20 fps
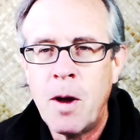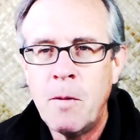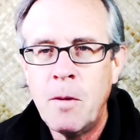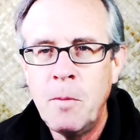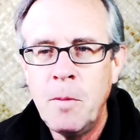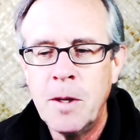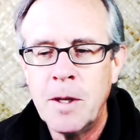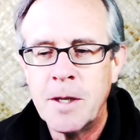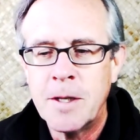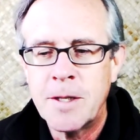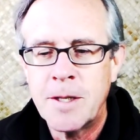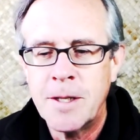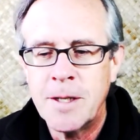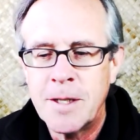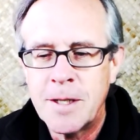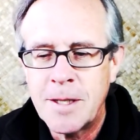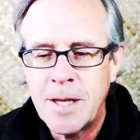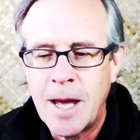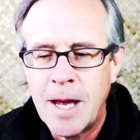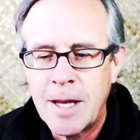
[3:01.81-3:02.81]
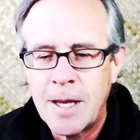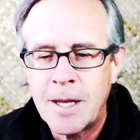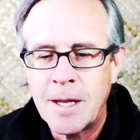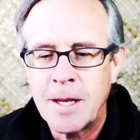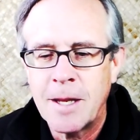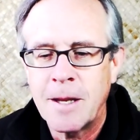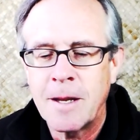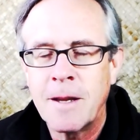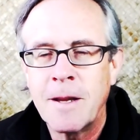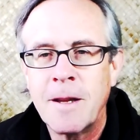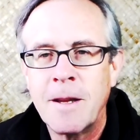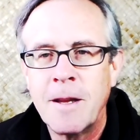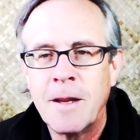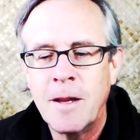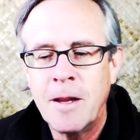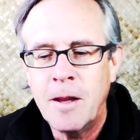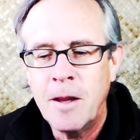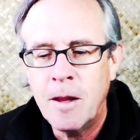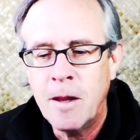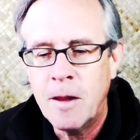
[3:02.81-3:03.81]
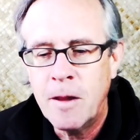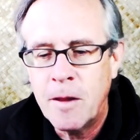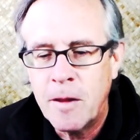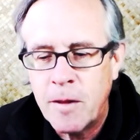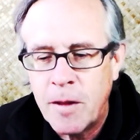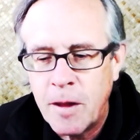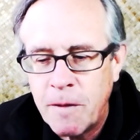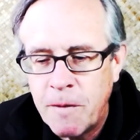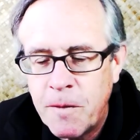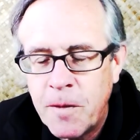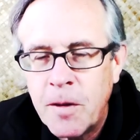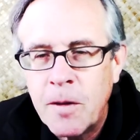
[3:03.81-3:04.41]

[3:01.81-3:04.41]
problem is, is that they